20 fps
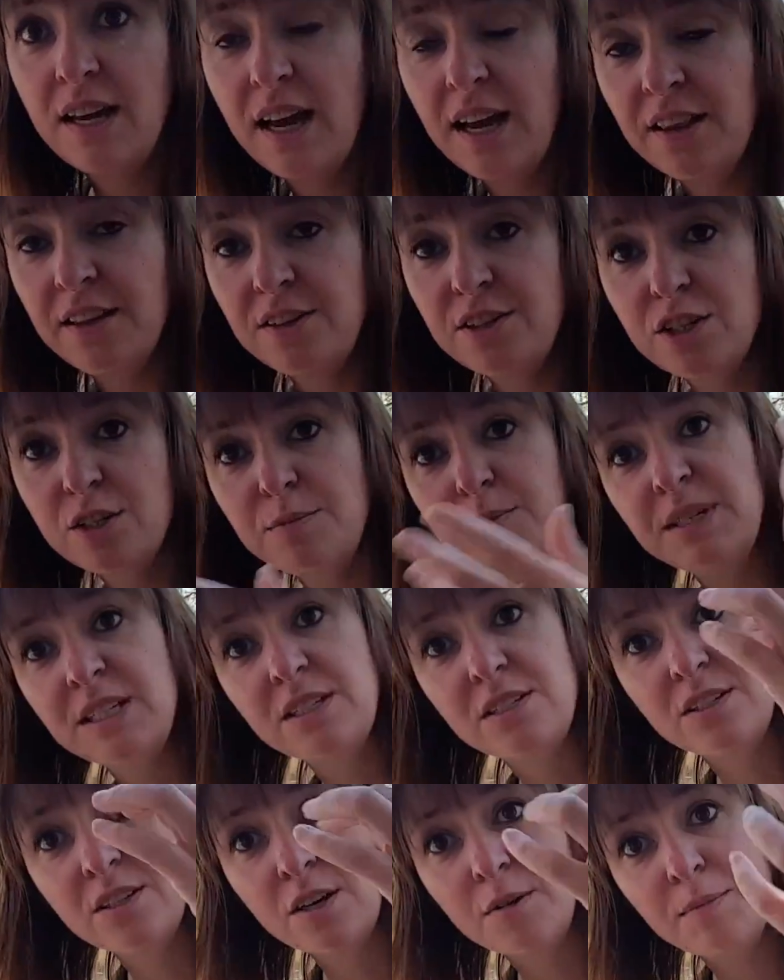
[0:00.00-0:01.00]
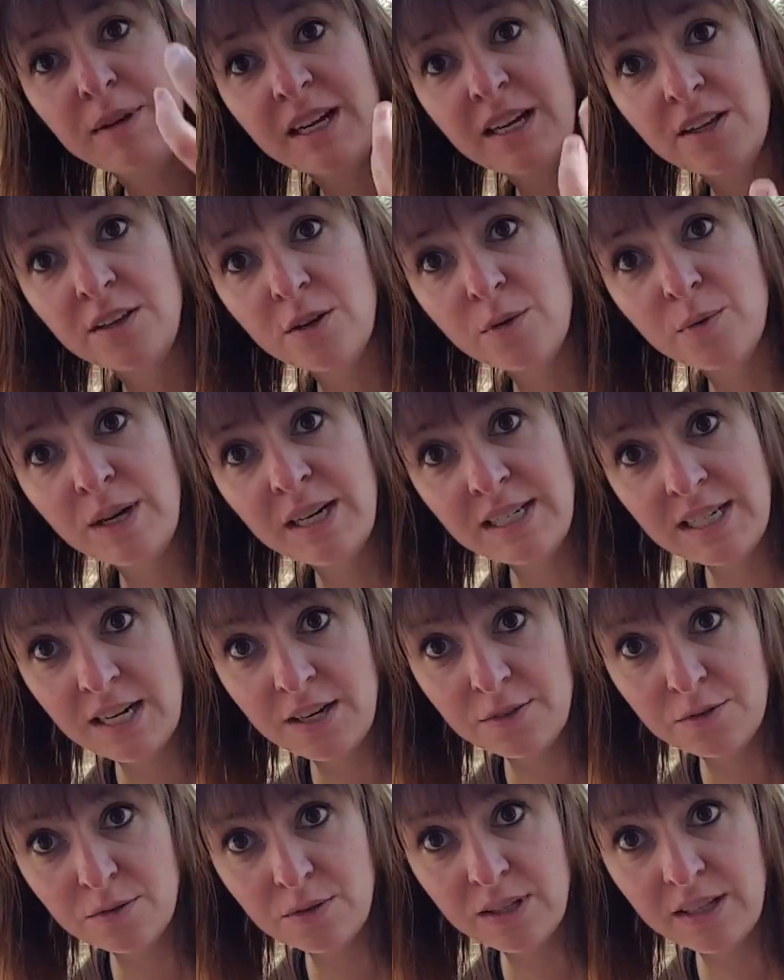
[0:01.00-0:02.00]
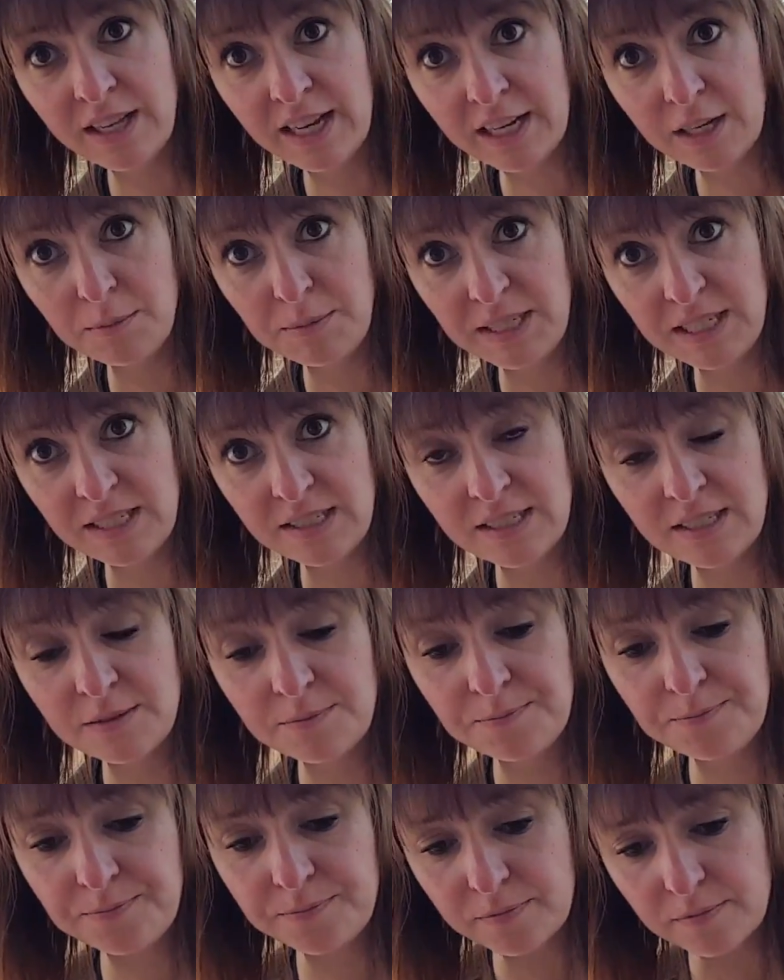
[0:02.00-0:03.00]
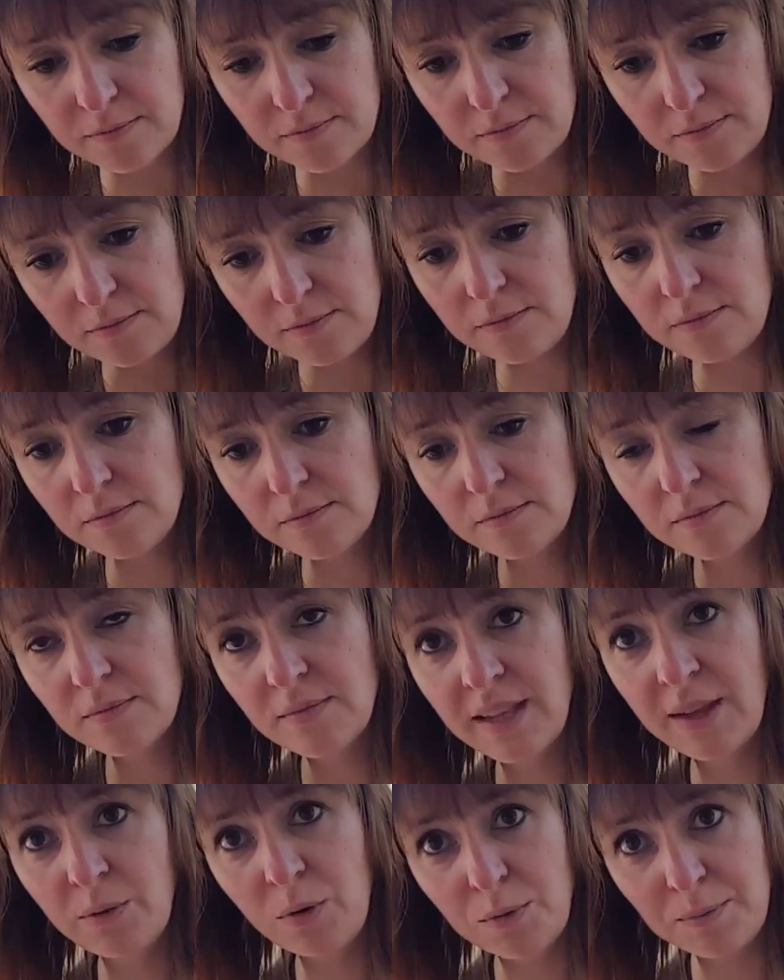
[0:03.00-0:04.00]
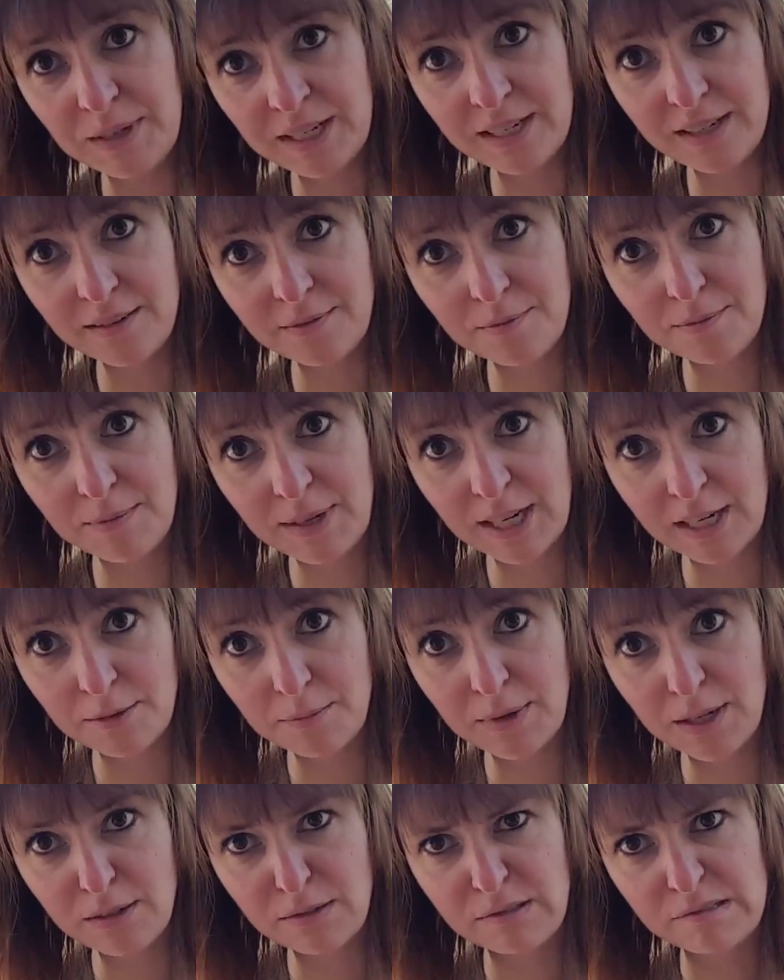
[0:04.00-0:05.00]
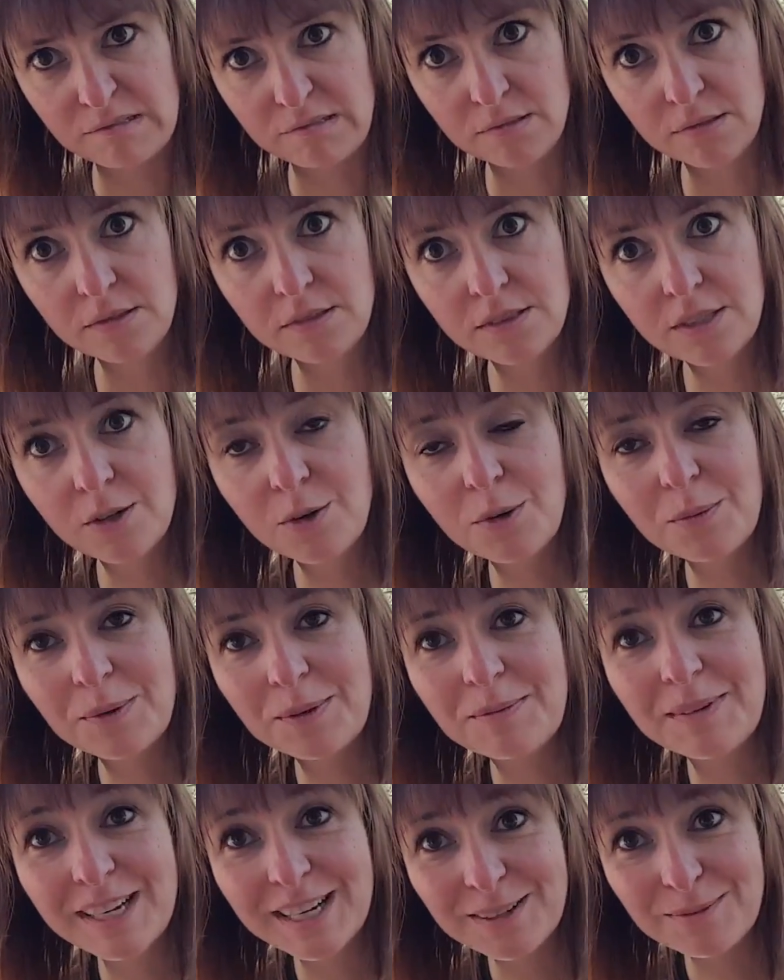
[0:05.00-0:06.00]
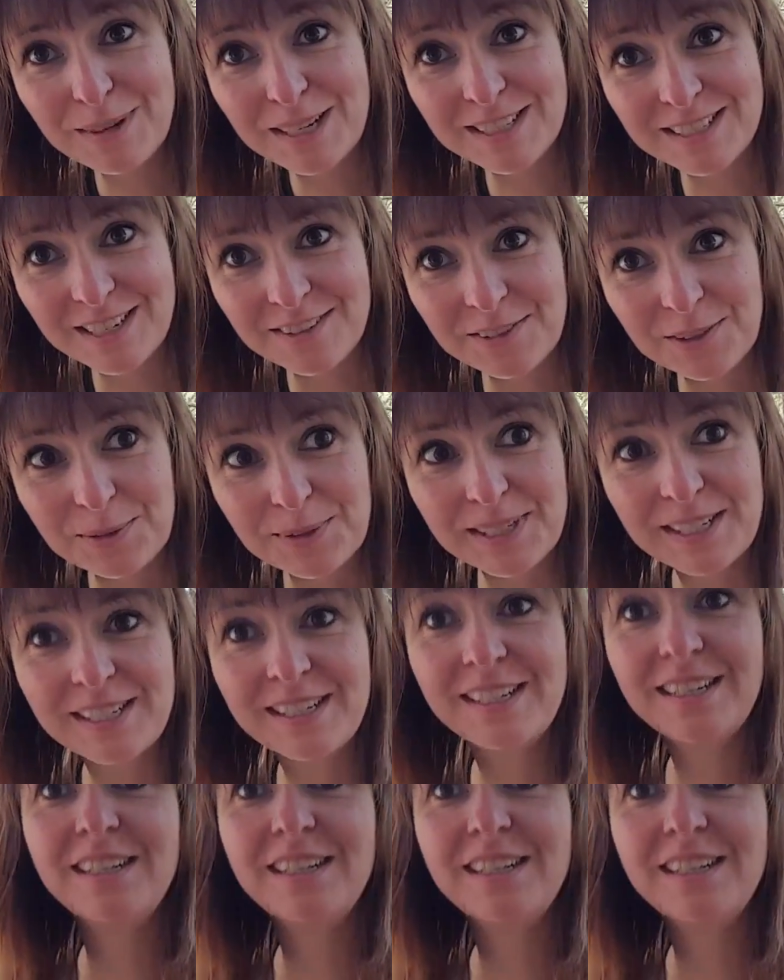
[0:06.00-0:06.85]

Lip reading: and the dirt bits start making their way down through the beads, they won't be making a mess. They won't be making a mess everywhere.